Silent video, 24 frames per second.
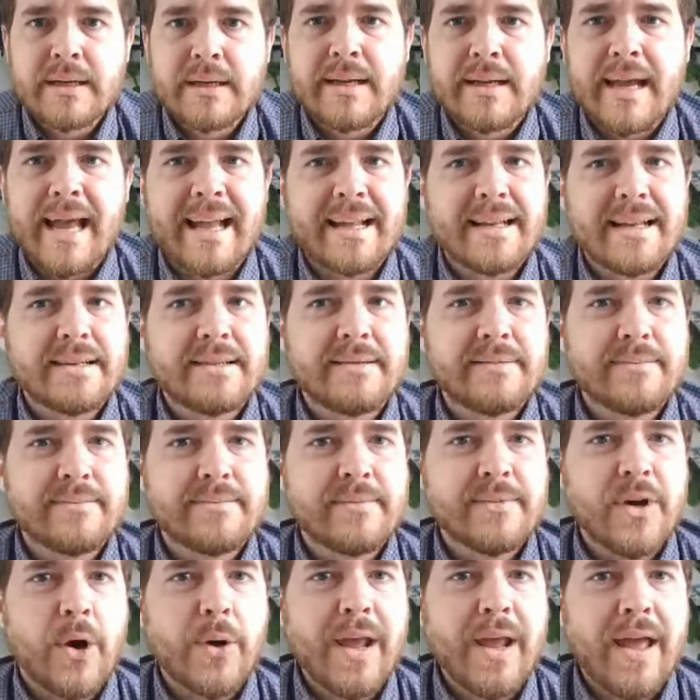And
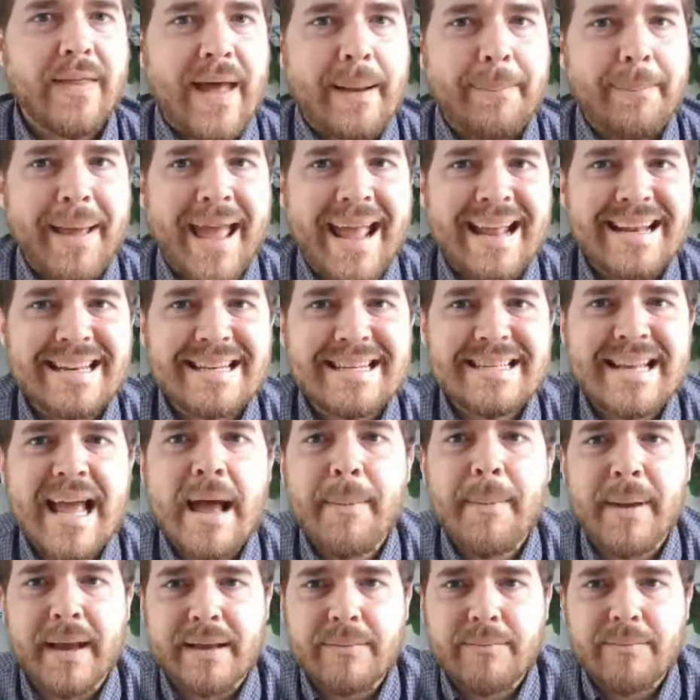that
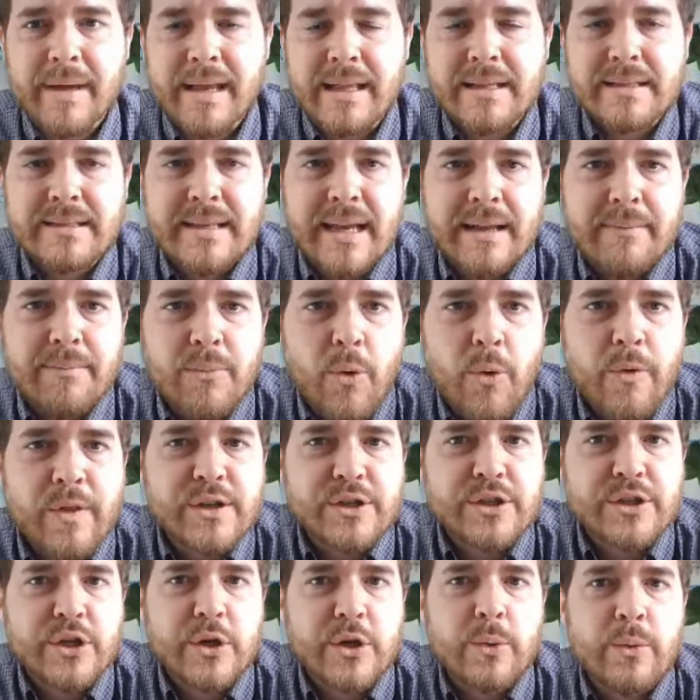pandemic means that more
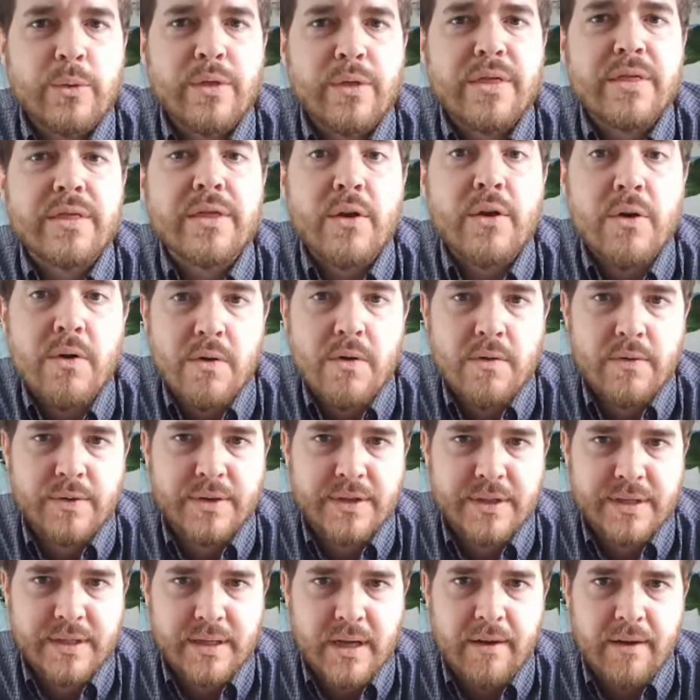than
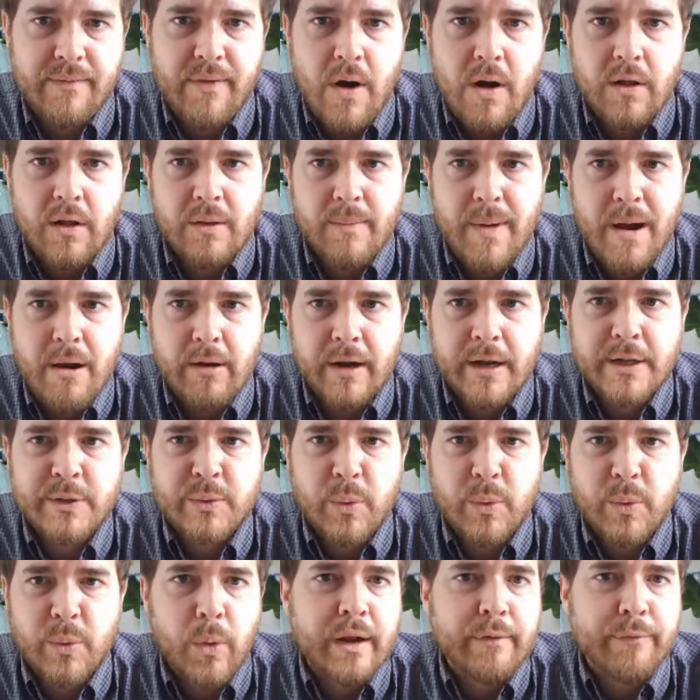2/3 of all Americans were
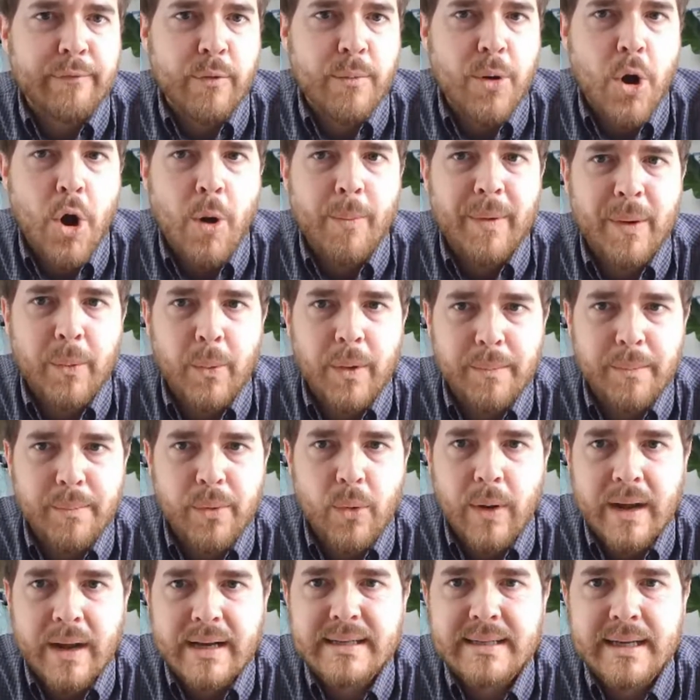working from home at one
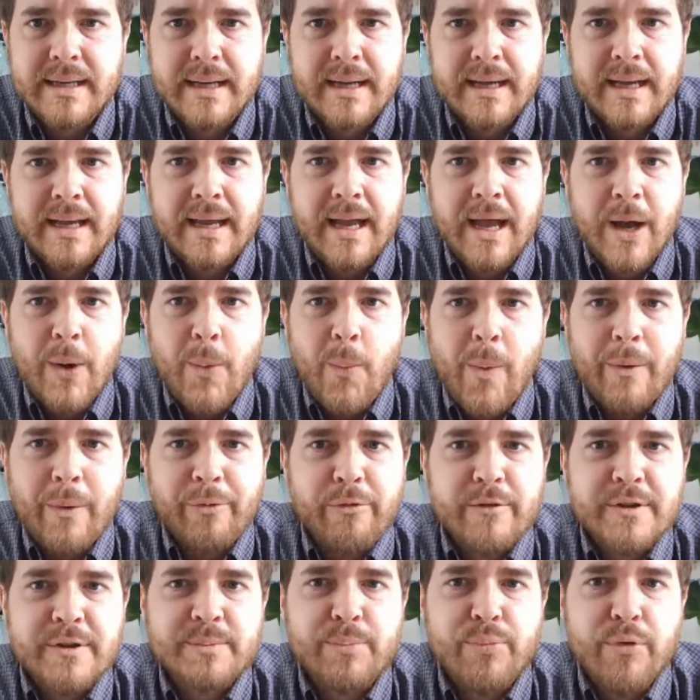point. Whether
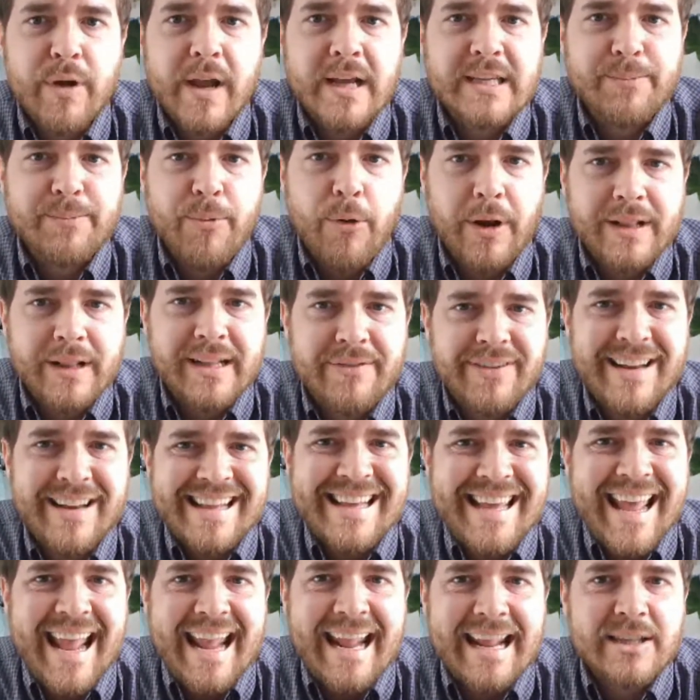this brings productivity
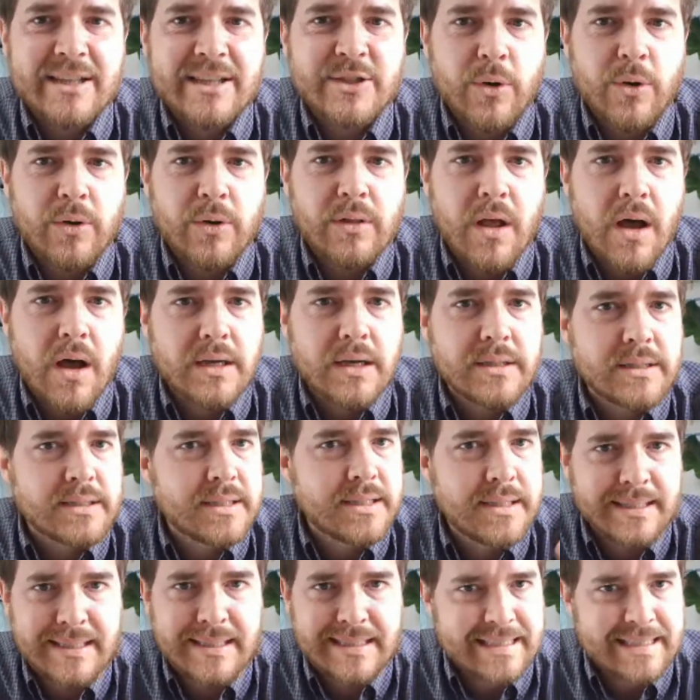gains or
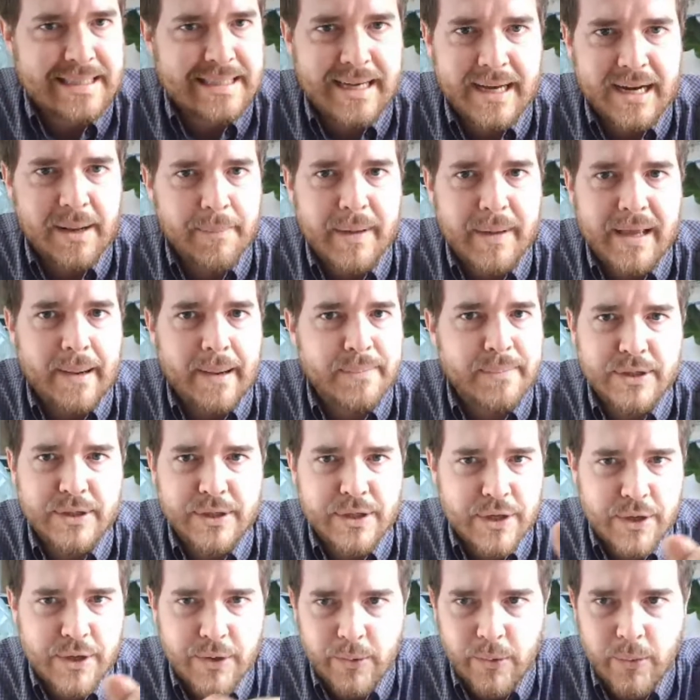losses is going to be up to
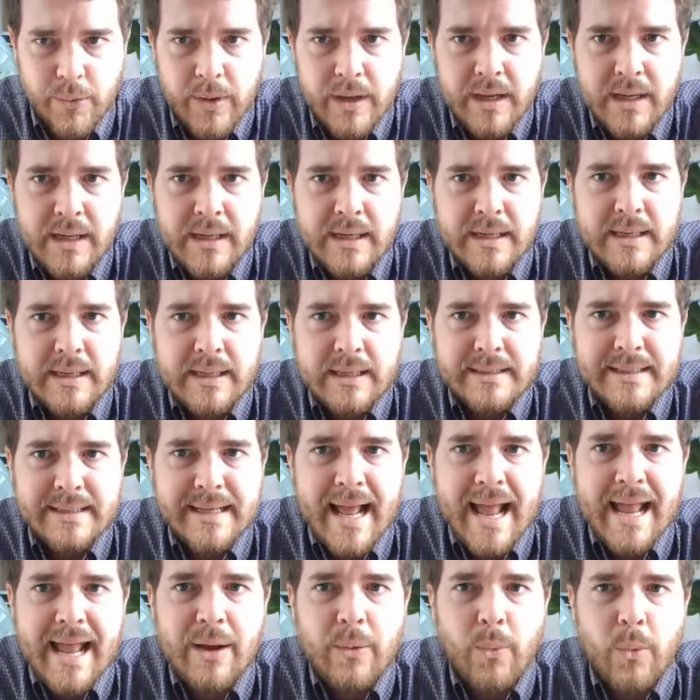you.
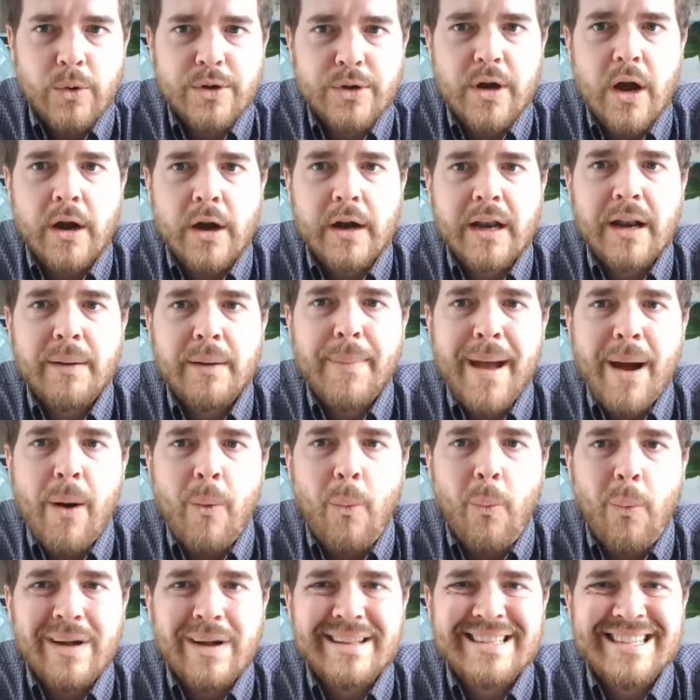Today, we're talking
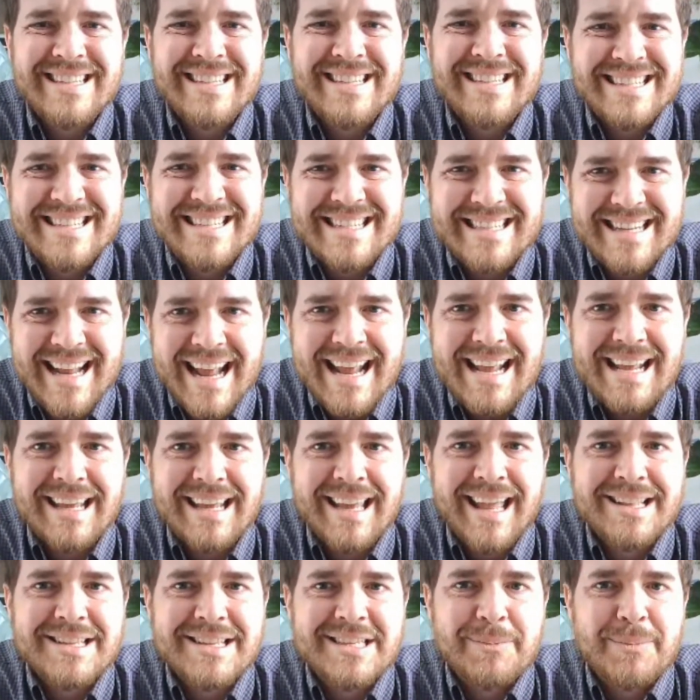about what's at stake
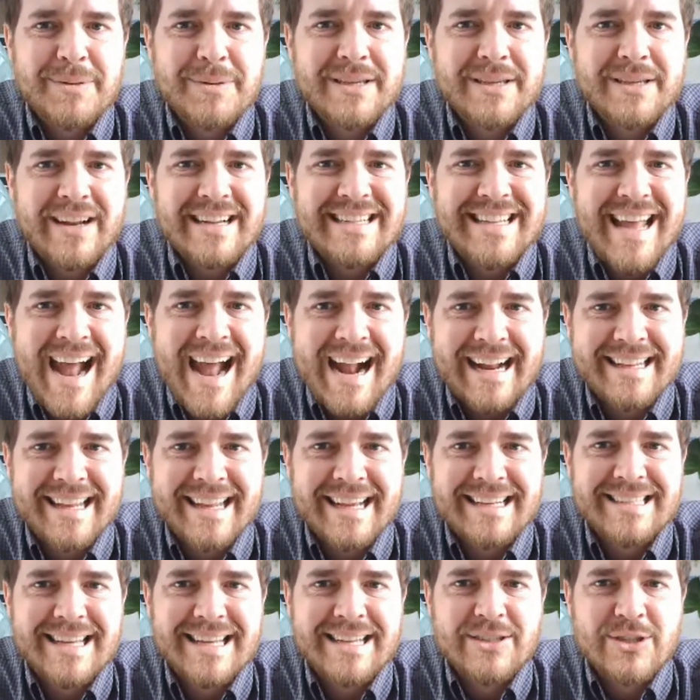and specific
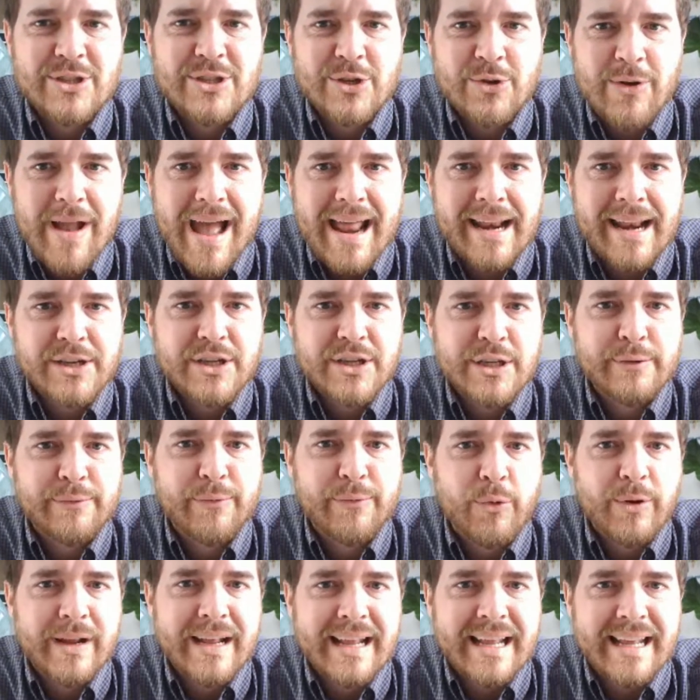tactics and strategies
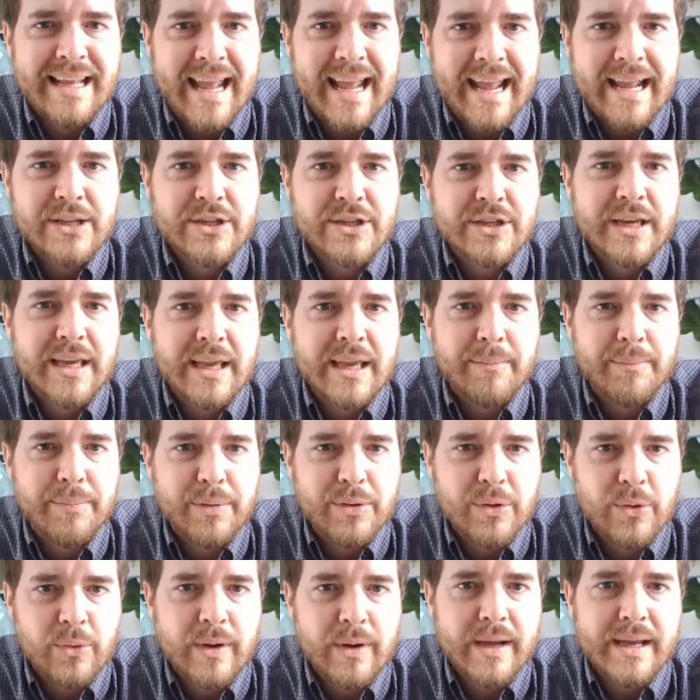for engaging
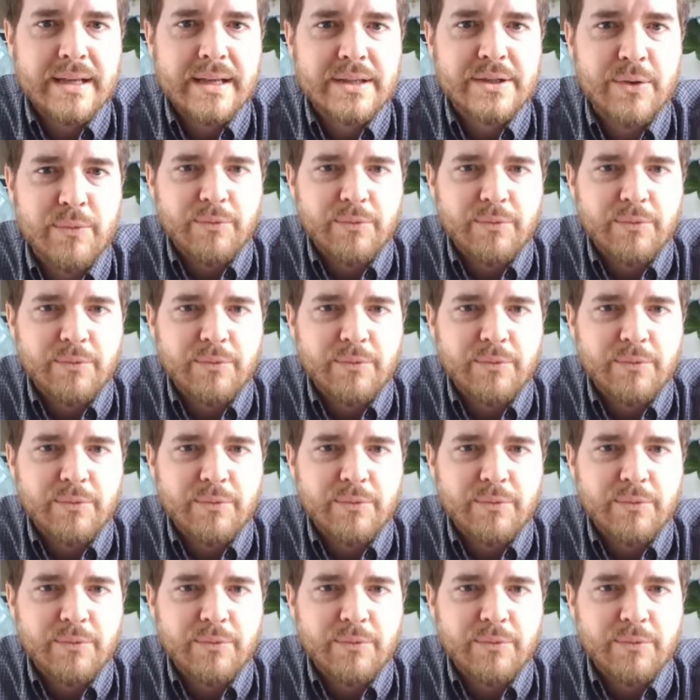employees